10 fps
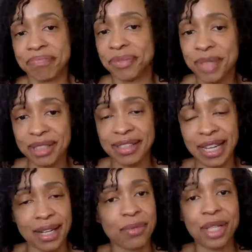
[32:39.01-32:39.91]
I'm just
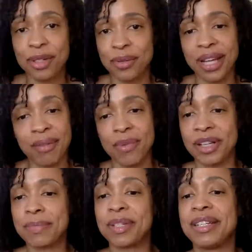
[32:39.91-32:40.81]
saying, we do. We have more
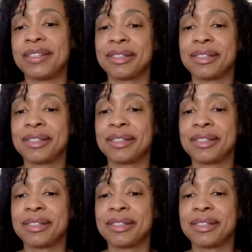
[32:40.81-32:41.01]
expertise.